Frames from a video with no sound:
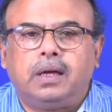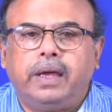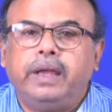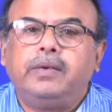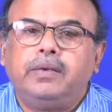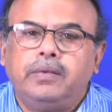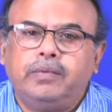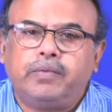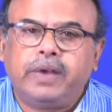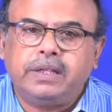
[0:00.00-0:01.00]
in
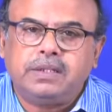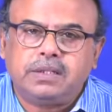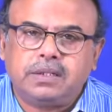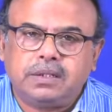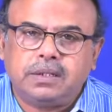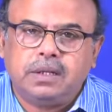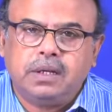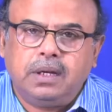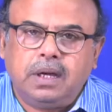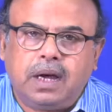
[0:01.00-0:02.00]
French,
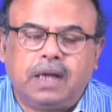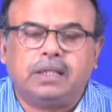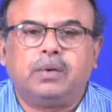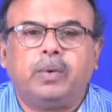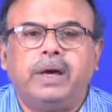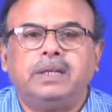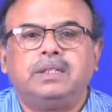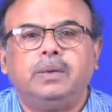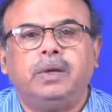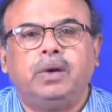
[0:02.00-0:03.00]
otherwise
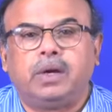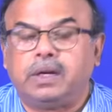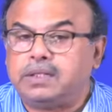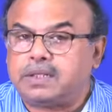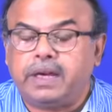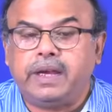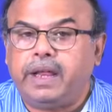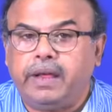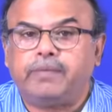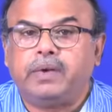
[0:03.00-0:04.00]
he will not understand
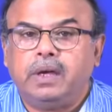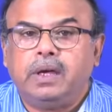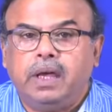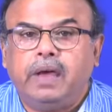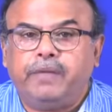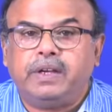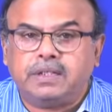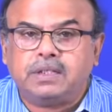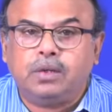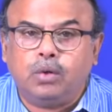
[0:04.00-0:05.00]
if he
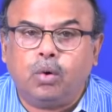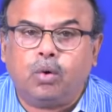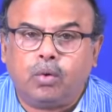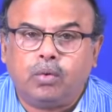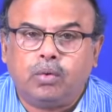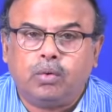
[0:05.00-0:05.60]
does not know